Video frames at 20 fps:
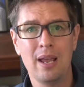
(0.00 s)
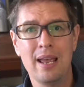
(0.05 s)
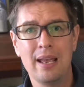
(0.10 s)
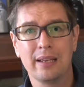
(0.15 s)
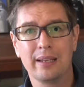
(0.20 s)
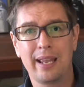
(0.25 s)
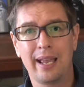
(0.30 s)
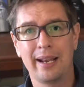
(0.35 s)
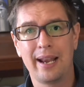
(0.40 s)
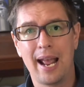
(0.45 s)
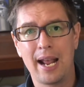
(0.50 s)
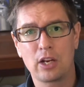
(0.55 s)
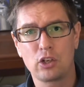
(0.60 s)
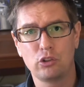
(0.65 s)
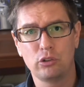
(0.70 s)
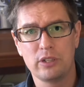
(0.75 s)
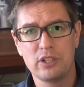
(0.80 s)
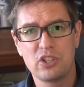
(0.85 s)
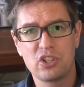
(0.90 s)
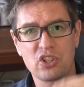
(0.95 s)
can
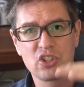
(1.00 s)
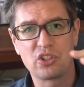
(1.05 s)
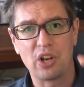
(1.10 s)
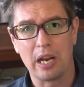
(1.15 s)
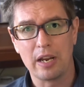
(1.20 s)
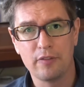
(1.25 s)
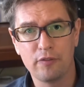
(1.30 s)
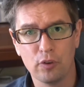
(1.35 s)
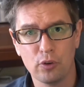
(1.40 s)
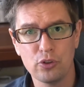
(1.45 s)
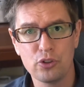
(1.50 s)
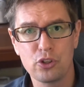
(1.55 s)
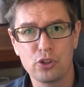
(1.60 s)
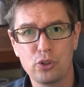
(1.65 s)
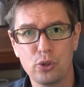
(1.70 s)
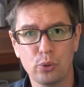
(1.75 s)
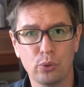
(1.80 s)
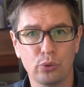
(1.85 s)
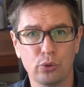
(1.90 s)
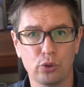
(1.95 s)
actually stifle
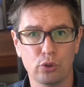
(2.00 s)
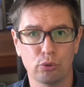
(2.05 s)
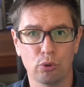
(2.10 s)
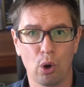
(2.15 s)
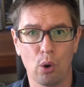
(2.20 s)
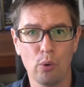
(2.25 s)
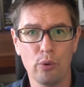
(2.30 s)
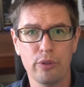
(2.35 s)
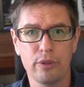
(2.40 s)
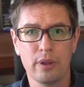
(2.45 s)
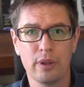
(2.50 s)
student growth,